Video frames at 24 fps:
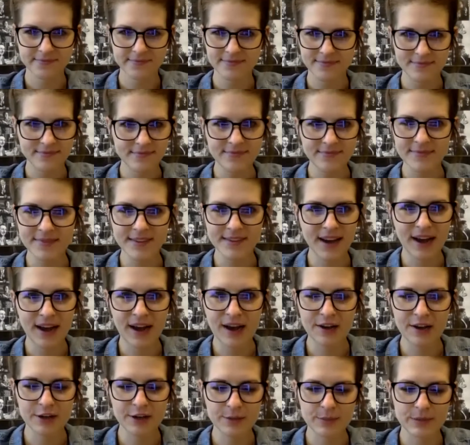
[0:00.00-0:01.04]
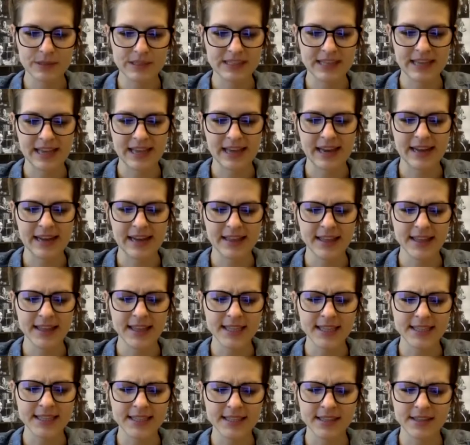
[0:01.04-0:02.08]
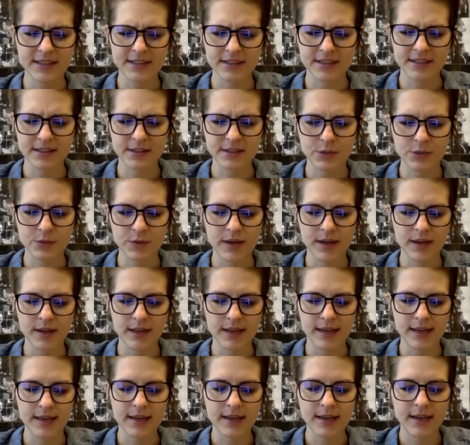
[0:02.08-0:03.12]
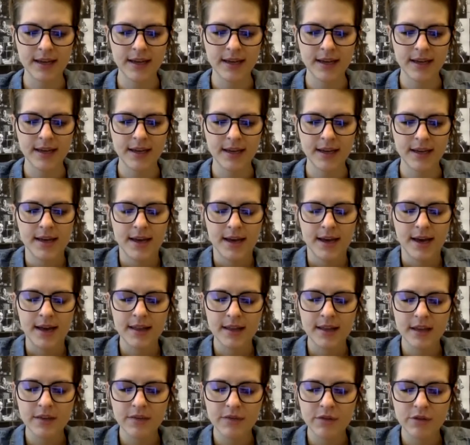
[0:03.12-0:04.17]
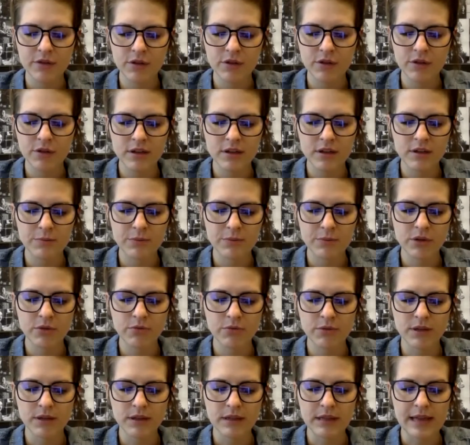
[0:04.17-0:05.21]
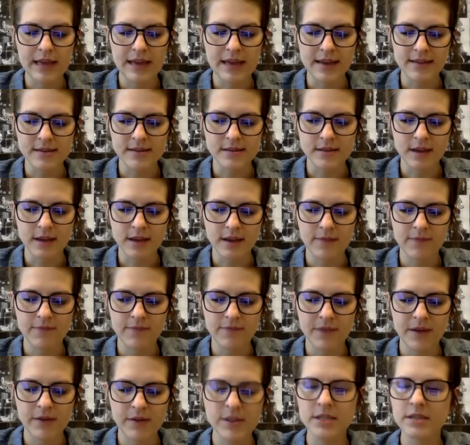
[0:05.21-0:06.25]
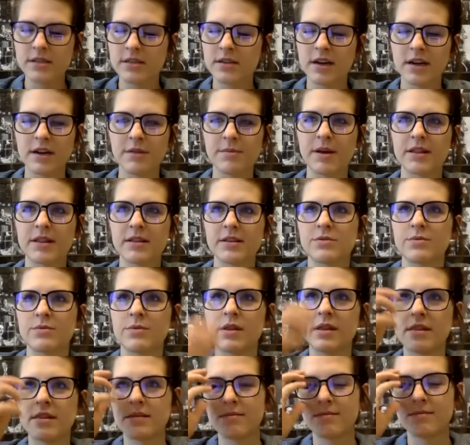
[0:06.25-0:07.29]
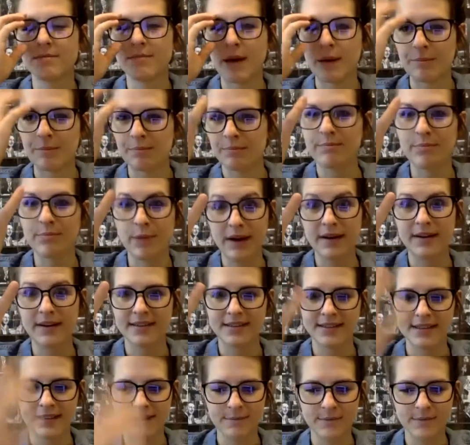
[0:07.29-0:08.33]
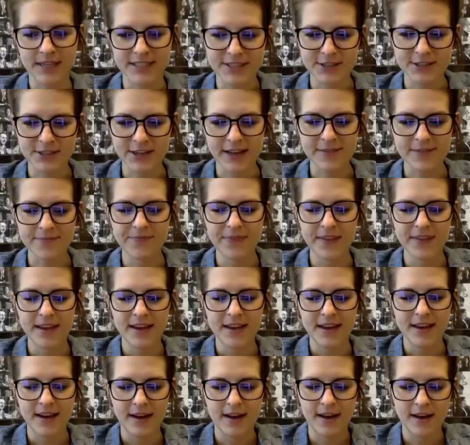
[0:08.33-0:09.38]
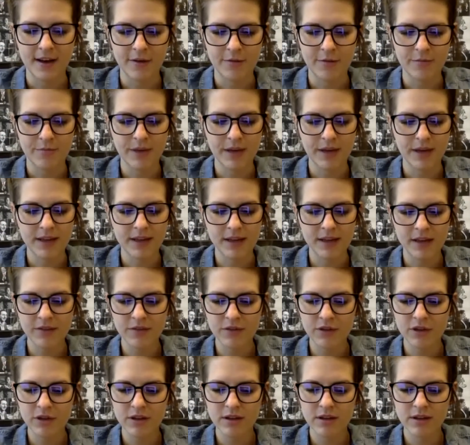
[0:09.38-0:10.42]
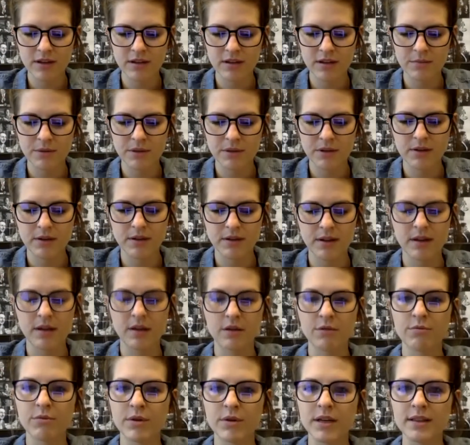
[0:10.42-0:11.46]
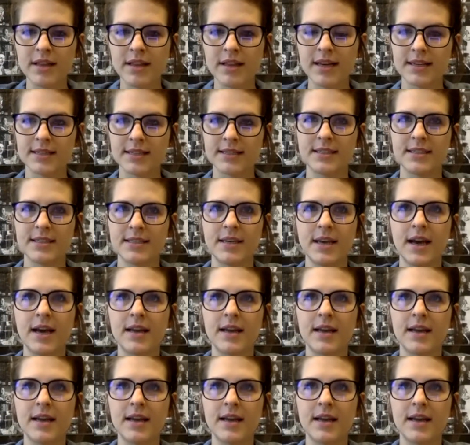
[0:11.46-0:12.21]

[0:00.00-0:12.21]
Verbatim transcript: Yep. A hundred percent. And I think that's another thing as well. Like, I think if you're looking to build real legacy, I was just talking about this with my branding team yesterday. Um, but I think if you're looking to build like a real legacy, I